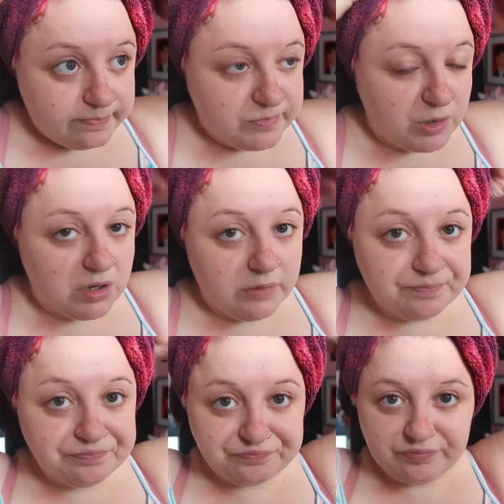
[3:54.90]
Oh well.
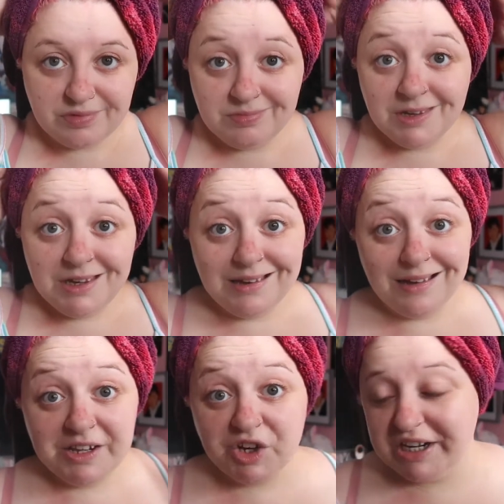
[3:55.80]

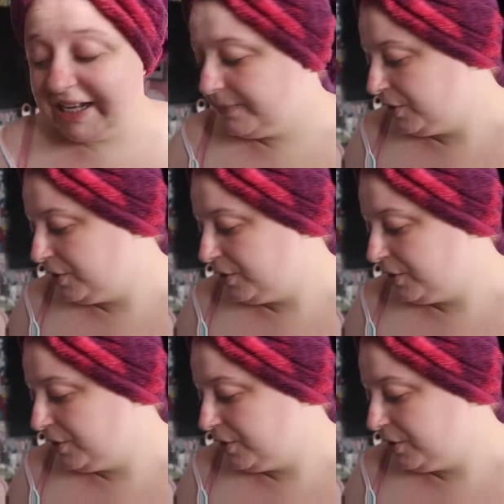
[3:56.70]
I'm not going to get it